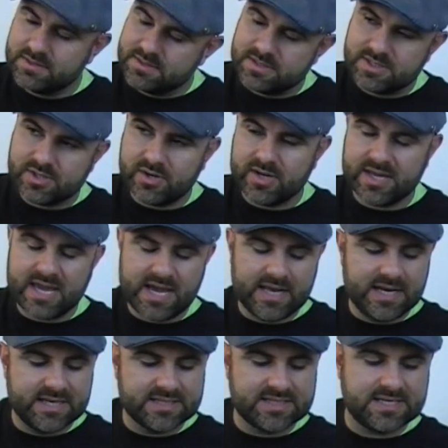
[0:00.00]
So
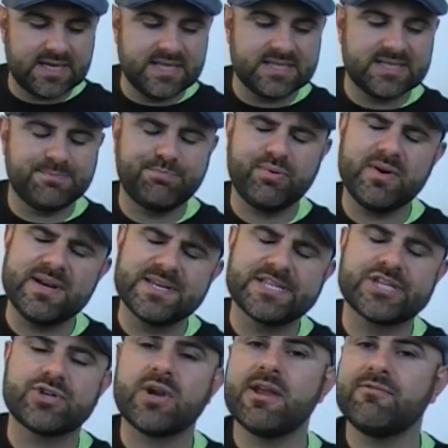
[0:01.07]
again, it's pretty
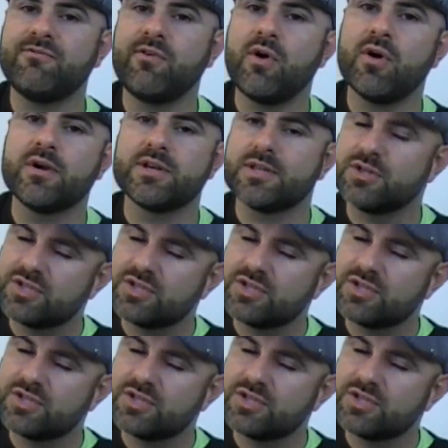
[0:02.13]
straightforward.